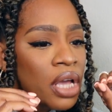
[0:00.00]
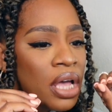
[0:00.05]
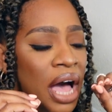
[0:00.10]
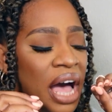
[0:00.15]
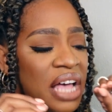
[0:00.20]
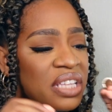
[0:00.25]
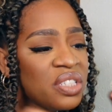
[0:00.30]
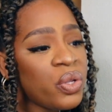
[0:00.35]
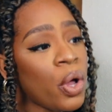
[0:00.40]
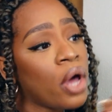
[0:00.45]

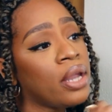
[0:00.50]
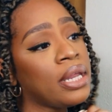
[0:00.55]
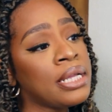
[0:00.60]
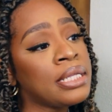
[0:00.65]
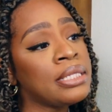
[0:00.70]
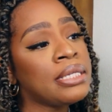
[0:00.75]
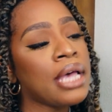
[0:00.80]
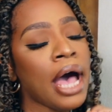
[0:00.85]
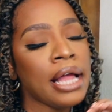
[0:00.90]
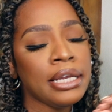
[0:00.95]
has done
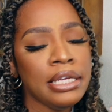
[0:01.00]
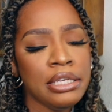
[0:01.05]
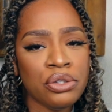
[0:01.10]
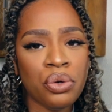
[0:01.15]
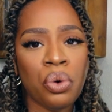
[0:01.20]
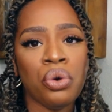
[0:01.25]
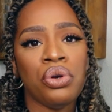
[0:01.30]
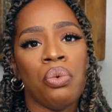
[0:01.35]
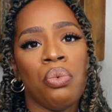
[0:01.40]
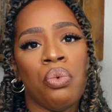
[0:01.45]
it and he's
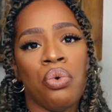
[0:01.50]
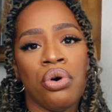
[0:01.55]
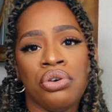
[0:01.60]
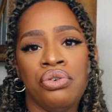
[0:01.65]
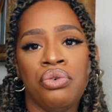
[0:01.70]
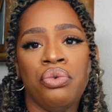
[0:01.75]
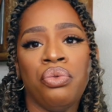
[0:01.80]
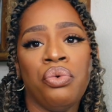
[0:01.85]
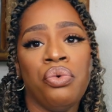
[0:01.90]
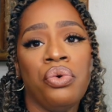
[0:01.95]
going to
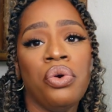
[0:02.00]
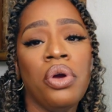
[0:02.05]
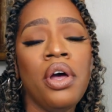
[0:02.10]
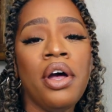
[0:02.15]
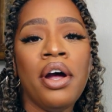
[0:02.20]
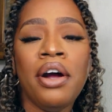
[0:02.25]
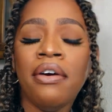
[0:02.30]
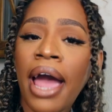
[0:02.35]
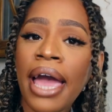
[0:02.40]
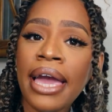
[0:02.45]
walk you through.
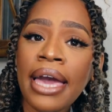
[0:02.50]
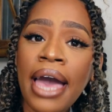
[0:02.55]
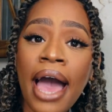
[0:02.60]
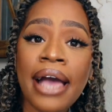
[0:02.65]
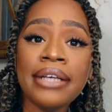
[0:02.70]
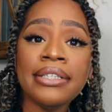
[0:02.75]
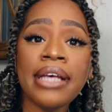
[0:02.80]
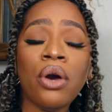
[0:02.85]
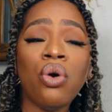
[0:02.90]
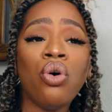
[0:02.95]
Right,
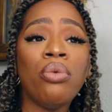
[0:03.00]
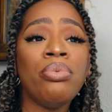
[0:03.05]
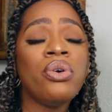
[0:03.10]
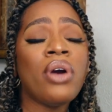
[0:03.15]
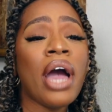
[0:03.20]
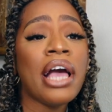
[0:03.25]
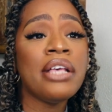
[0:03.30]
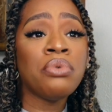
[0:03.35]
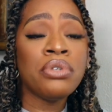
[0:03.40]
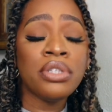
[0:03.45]
guys? I hope you
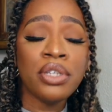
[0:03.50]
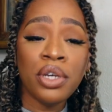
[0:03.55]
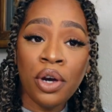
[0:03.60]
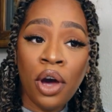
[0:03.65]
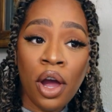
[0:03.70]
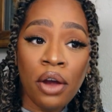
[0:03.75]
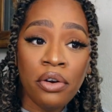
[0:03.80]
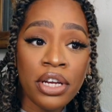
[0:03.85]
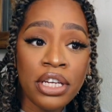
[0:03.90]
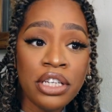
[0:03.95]
guys was
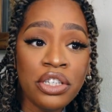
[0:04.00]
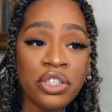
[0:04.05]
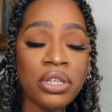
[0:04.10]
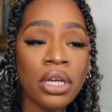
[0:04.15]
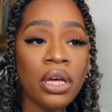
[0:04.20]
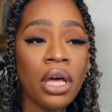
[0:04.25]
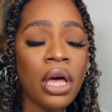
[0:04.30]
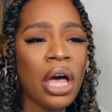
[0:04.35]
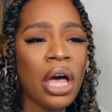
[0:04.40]
encouraged.